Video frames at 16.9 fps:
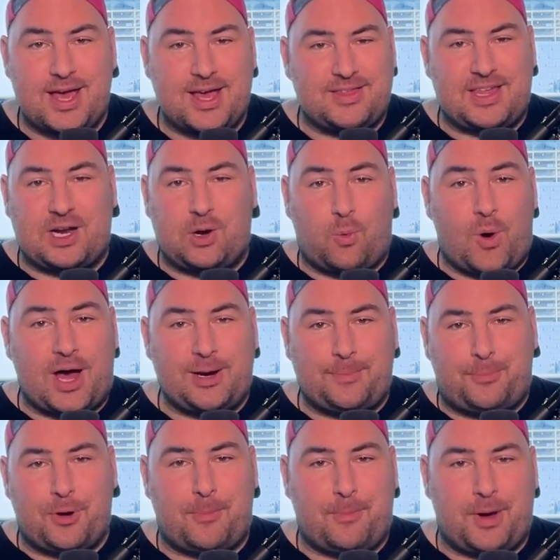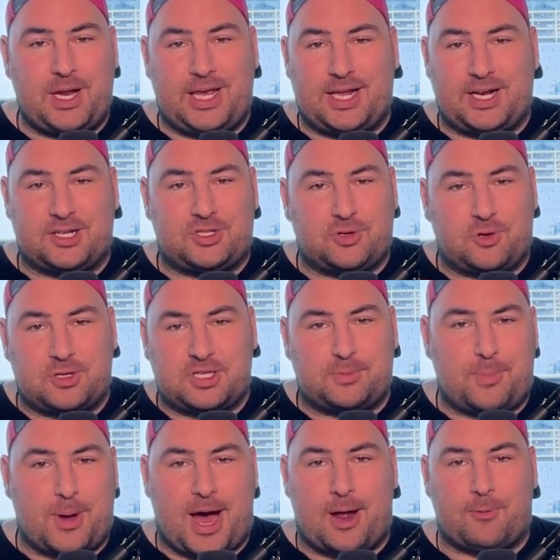They don't want to put money in a certain
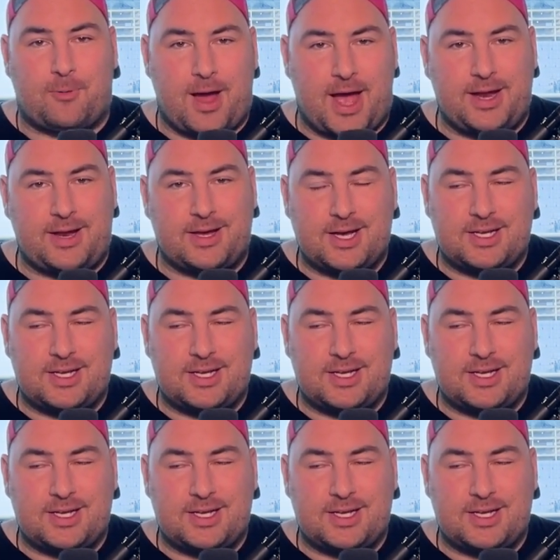spot, right?